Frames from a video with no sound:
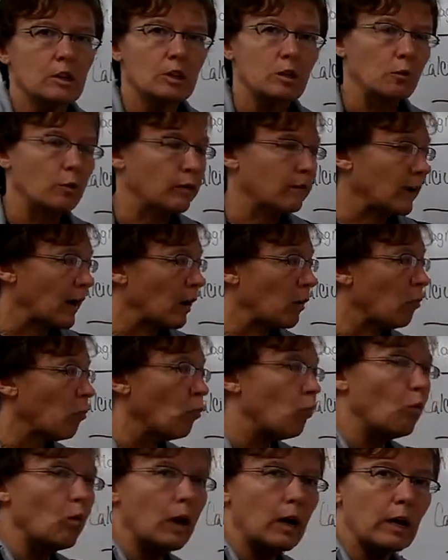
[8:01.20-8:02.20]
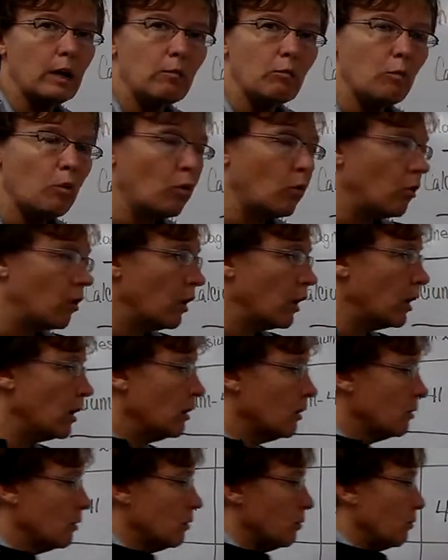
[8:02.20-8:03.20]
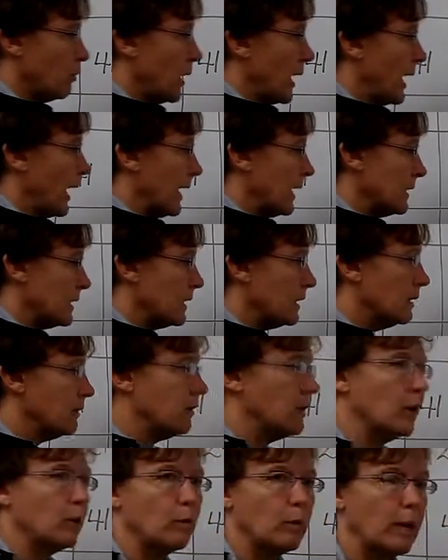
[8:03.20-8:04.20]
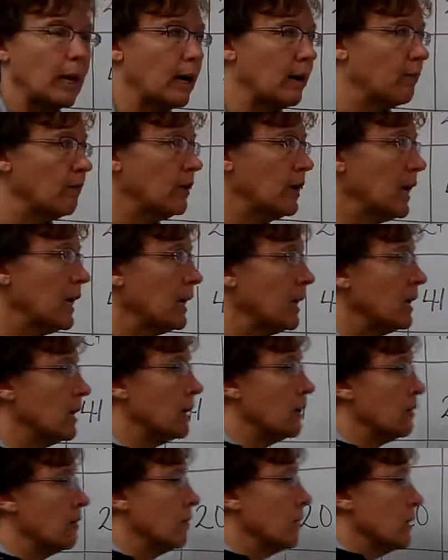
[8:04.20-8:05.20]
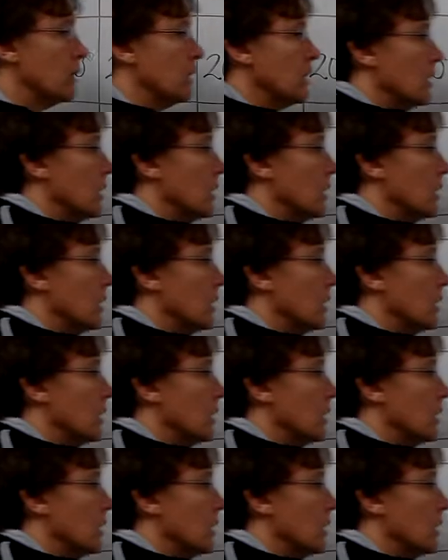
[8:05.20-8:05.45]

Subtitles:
So we've got 1 more positive than we have negative,